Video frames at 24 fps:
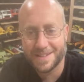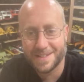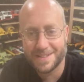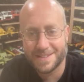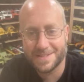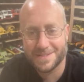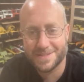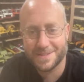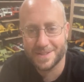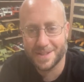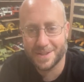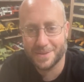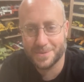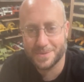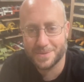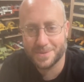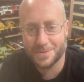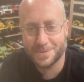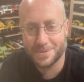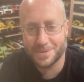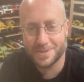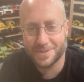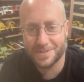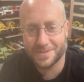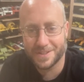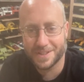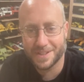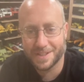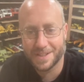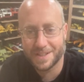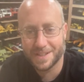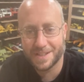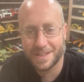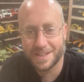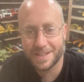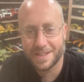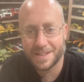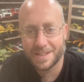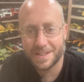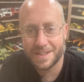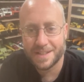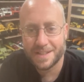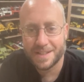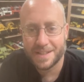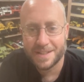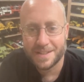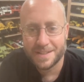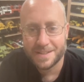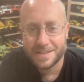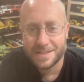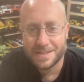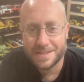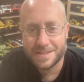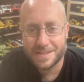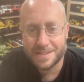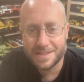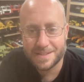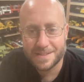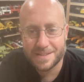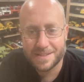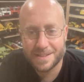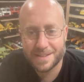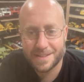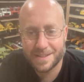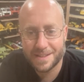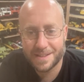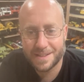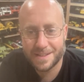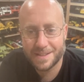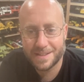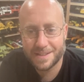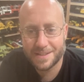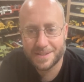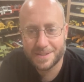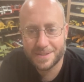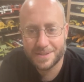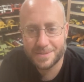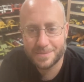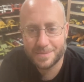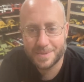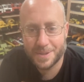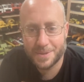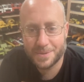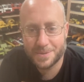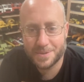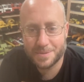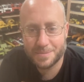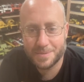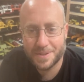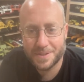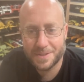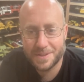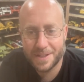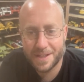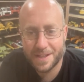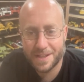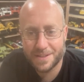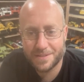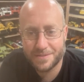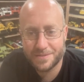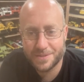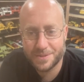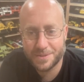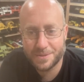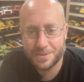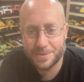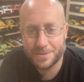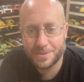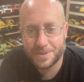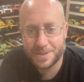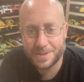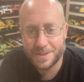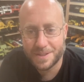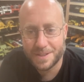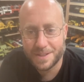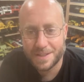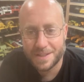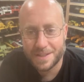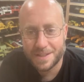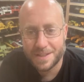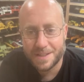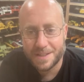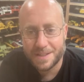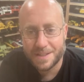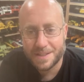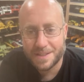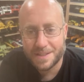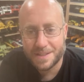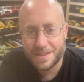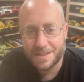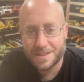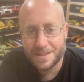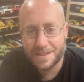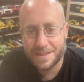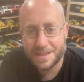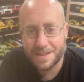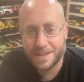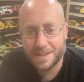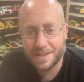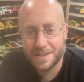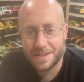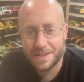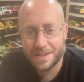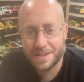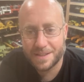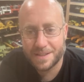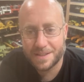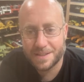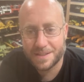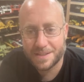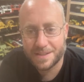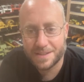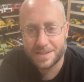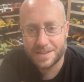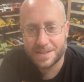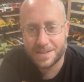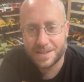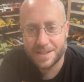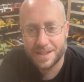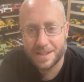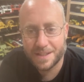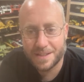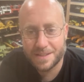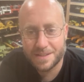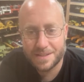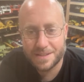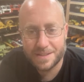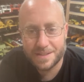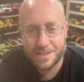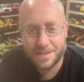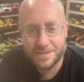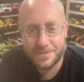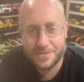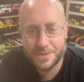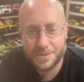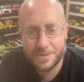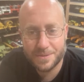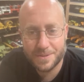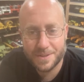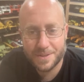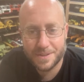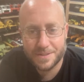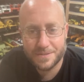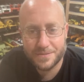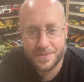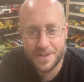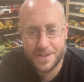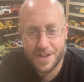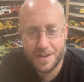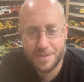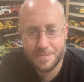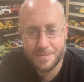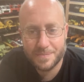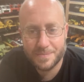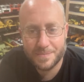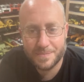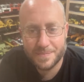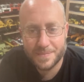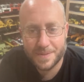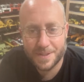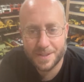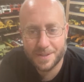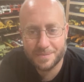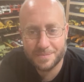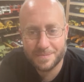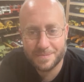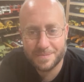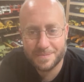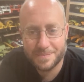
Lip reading: So that was cool of her. My older brother had a few. Had a few on the farm. Yep.